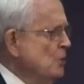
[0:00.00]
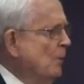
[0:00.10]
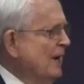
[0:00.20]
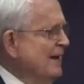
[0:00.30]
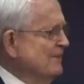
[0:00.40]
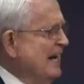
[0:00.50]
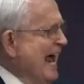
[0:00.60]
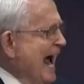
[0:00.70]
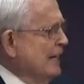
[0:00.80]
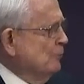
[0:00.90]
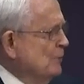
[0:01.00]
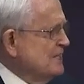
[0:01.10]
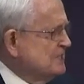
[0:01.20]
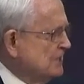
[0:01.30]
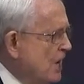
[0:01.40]
you will have an
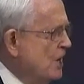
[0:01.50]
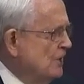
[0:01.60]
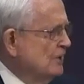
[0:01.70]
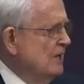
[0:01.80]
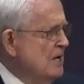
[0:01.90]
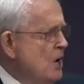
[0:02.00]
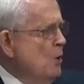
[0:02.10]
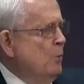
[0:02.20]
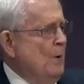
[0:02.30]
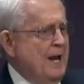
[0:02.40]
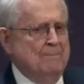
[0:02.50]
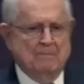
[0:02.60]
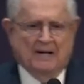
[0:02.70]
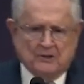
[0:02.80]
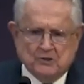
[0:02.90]
acrid tongue in
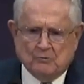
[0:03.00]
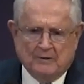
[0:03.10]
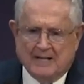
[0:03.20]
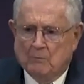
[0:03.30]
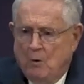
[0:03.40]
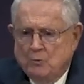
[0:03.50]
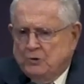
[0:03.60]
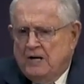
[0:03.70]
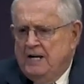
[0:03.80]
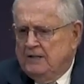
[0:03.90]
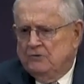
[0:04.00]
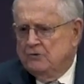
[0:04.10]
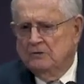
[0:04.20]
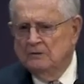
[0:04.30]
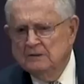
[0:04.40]
ministry. That won't
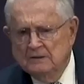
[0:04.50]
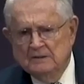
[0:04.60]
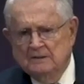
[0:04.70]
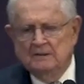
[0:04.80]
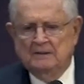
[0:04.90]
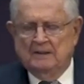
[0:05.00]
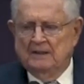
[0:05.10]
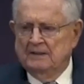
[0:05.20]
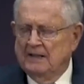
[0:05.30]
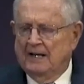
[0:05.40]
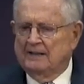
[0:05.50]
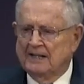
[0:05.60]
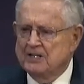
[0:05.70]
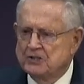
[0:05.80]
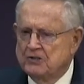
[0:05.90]
change
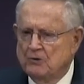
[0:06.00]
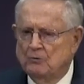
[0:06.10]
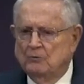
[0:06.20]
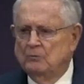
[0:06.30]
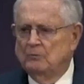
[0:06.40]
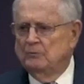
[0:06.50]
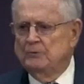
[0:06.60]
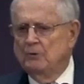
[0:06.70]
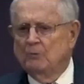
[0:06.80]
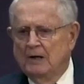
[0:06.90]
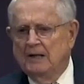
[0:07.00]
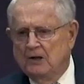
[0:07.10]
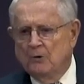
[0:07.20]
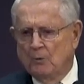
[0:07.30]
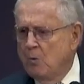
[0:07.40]
unless you really
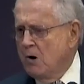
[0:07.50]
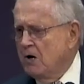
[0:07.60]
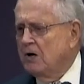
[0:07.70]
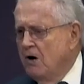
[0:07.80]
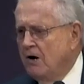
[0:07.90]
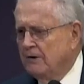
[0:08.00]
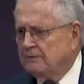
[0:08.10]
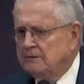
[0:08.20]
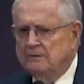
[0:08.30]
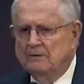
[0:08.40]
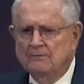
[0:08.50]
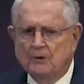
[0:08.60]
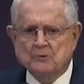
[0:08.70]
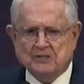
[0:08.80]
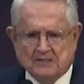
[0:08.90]
go to work on
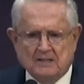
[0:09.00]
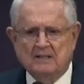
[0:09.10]
those